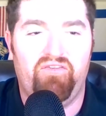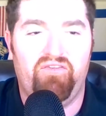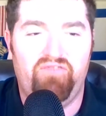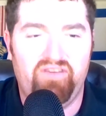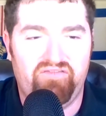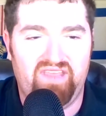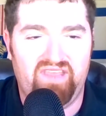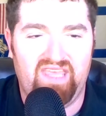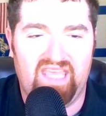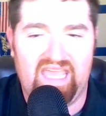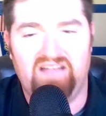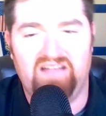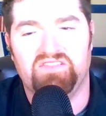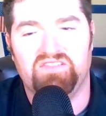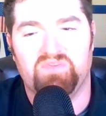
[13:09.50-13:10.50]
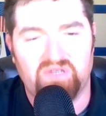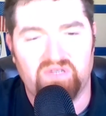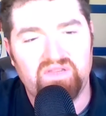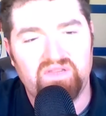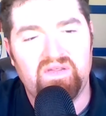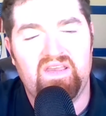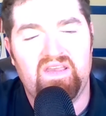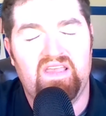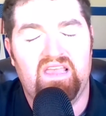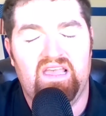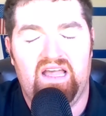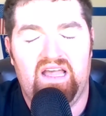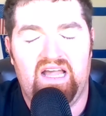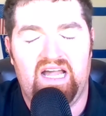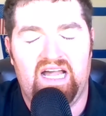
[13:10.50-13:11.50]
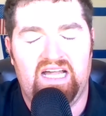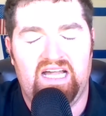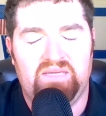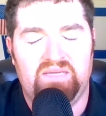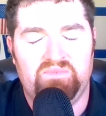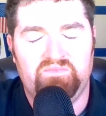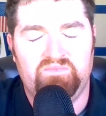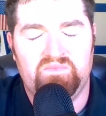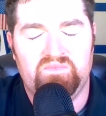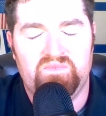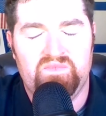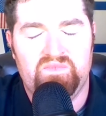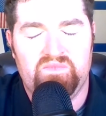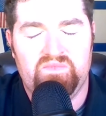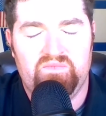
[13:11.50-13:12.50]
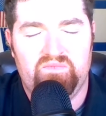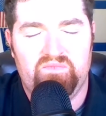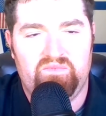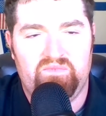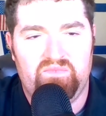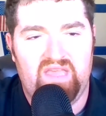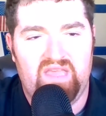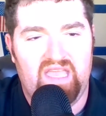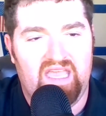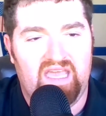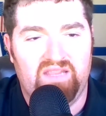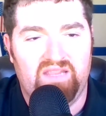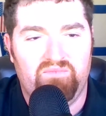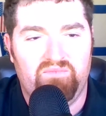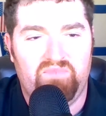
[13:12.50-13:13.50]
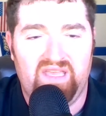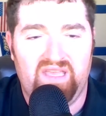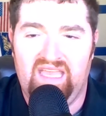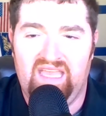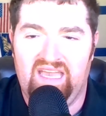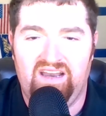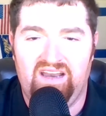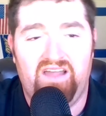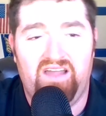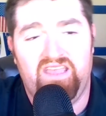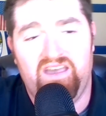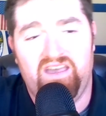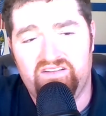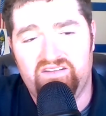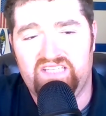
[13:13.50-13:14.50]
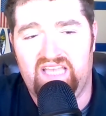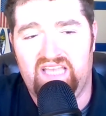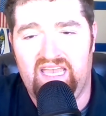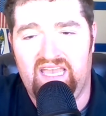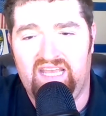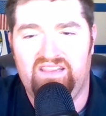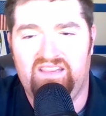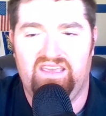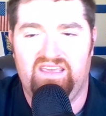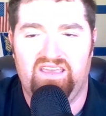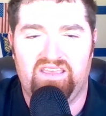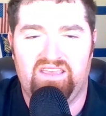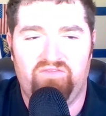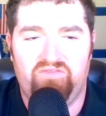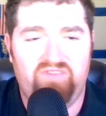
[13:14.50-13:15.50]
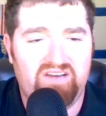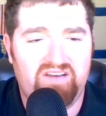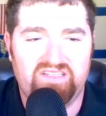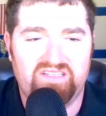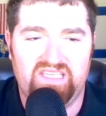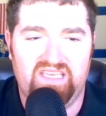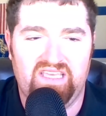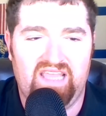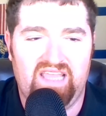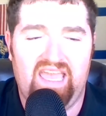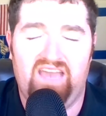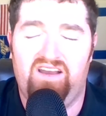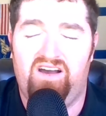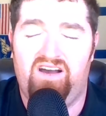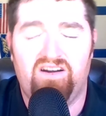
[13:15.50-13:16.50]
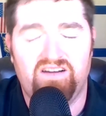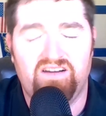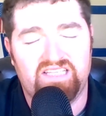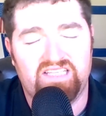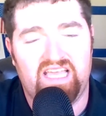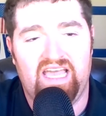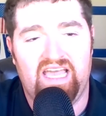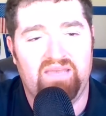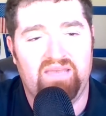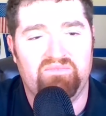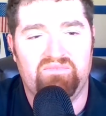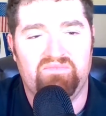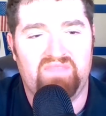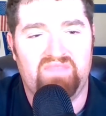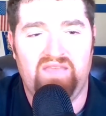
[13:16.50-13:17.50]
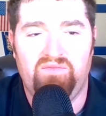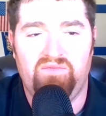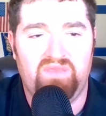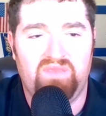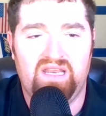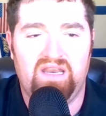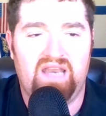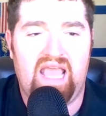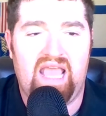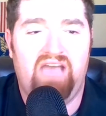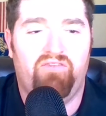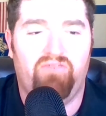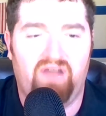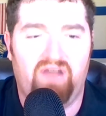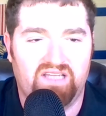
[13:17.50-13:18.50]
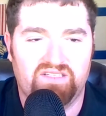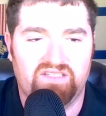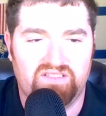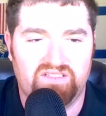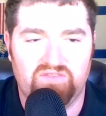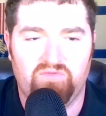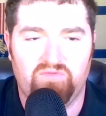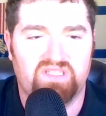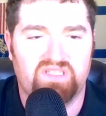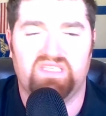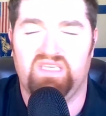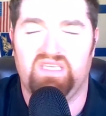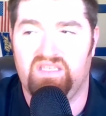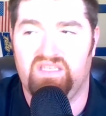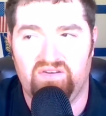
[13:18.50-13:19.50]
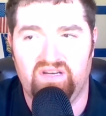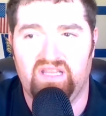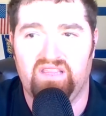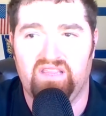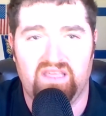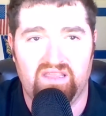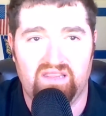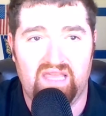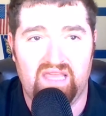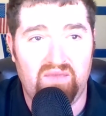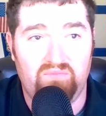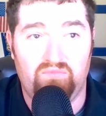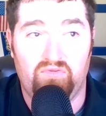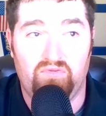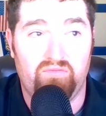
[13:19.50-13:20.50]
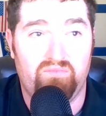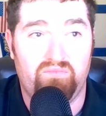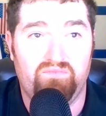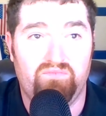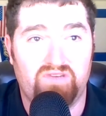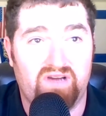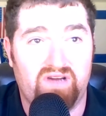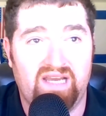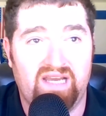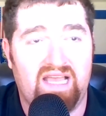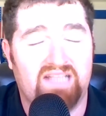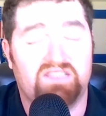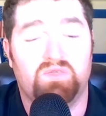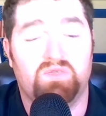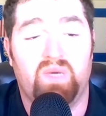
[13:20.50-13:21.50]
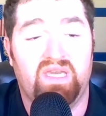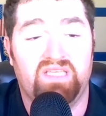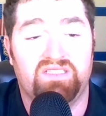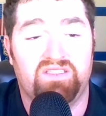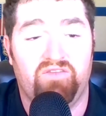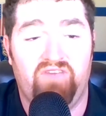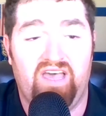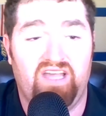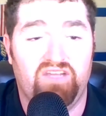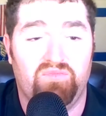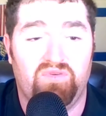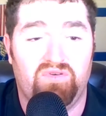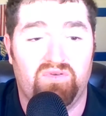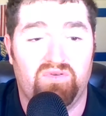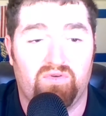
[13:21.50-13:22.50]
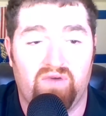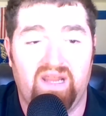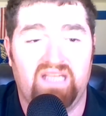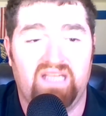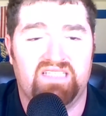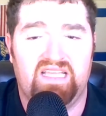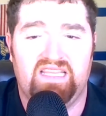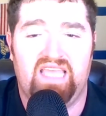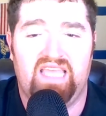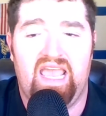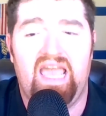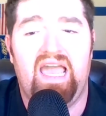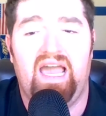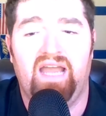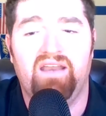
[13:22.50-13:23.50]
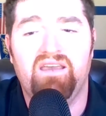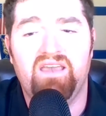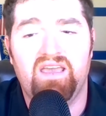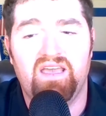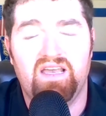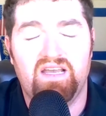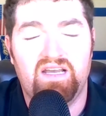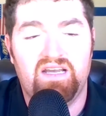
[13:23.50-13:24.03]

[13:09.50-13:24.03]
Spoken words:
about 15 gallons worth. And on the other side, the Confederacy, they had a hard time. They didn't have rations of whiskey or anything. They were trying not to waste the valuable grains that they had